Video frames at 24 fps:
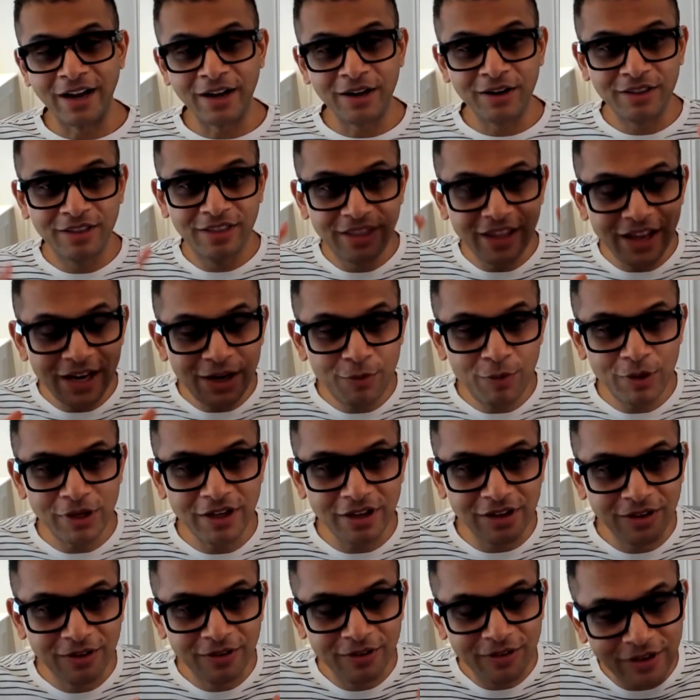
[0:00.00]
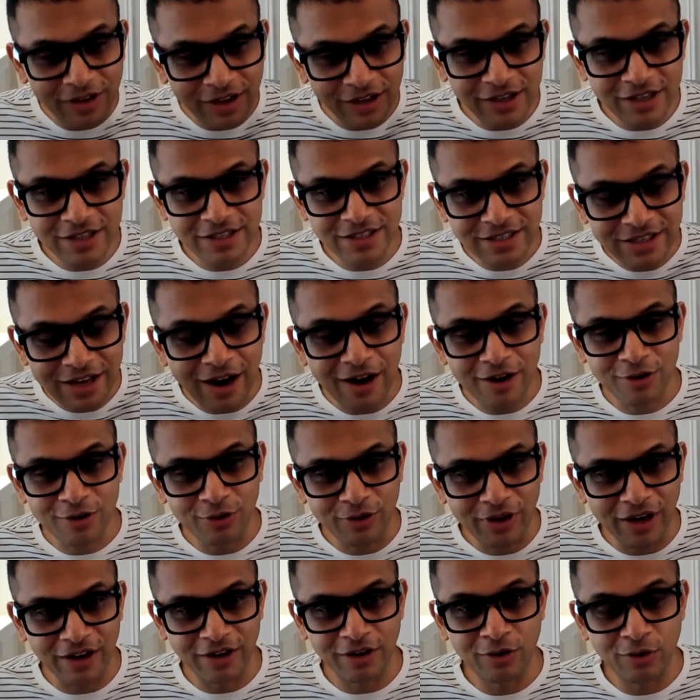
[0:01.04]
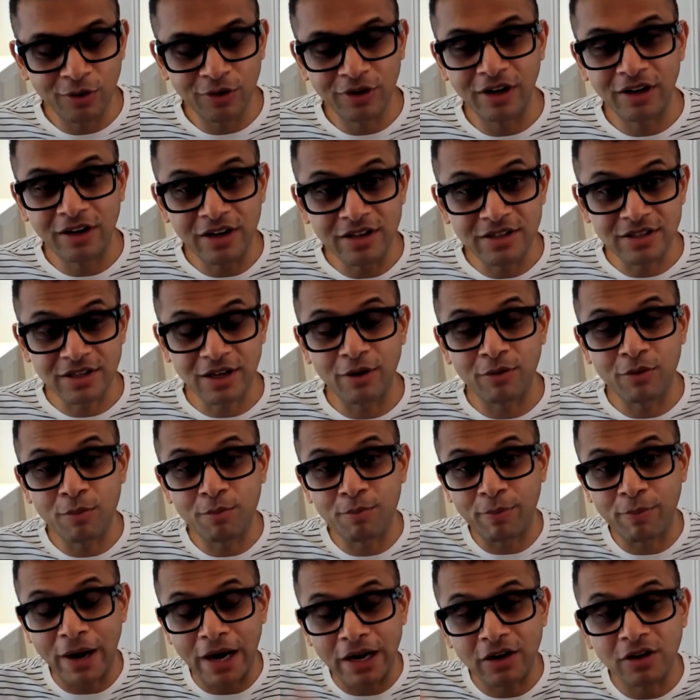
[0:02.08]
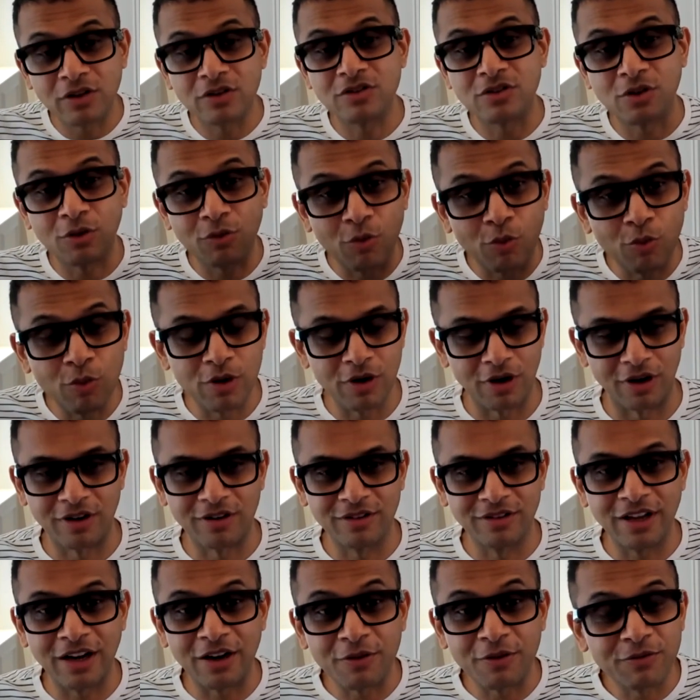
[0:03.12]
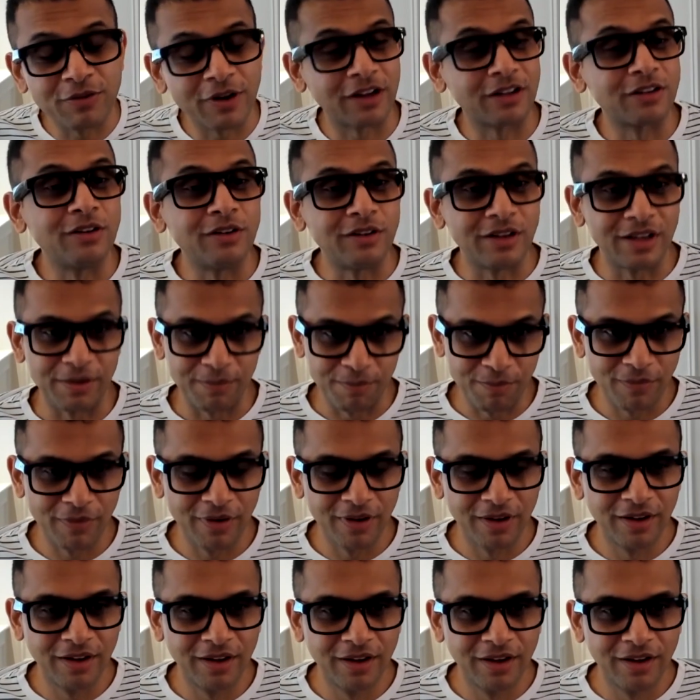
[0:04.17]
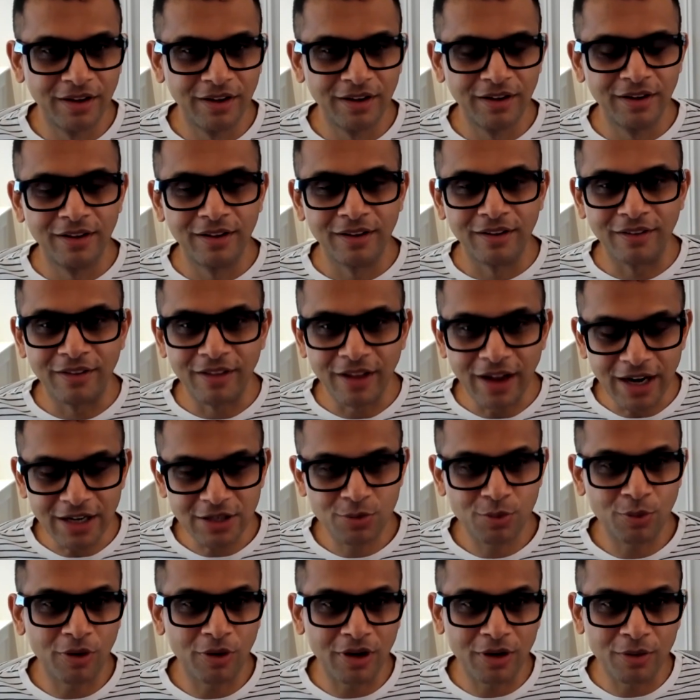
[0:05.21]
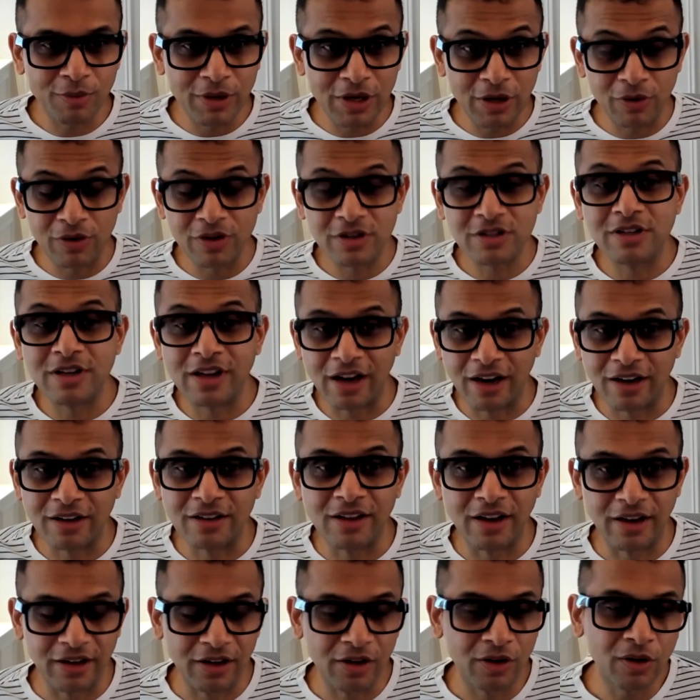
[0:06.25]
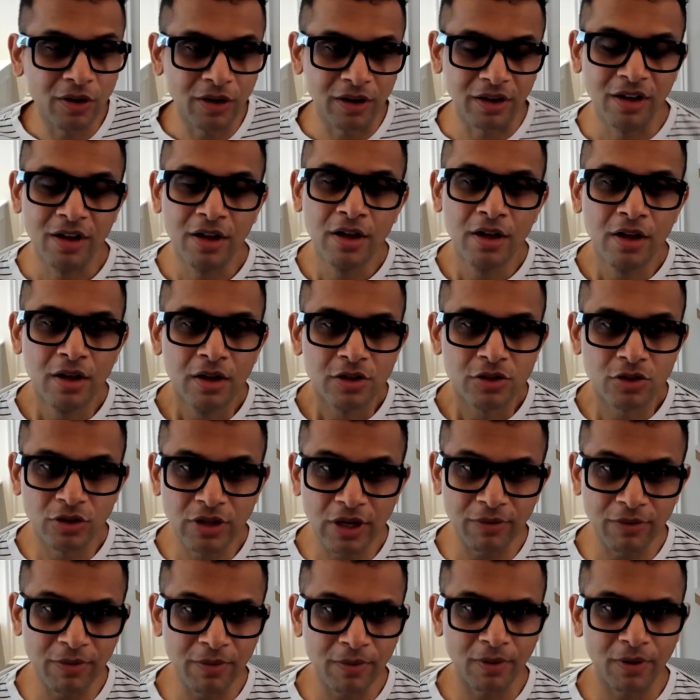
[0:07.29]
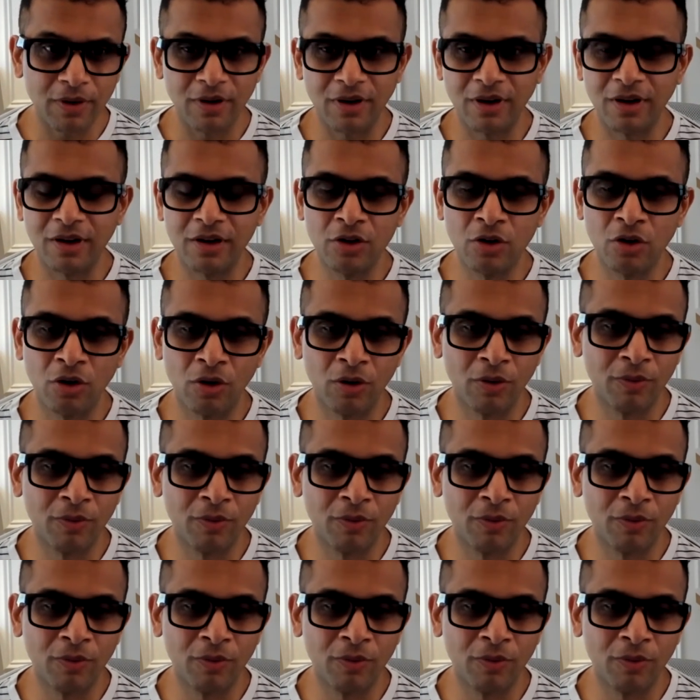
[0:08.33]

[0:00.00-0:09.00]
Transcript: And then we can really start to get into it and discover patterns of work that affect the team. That's what we originally had the idea on. So then, we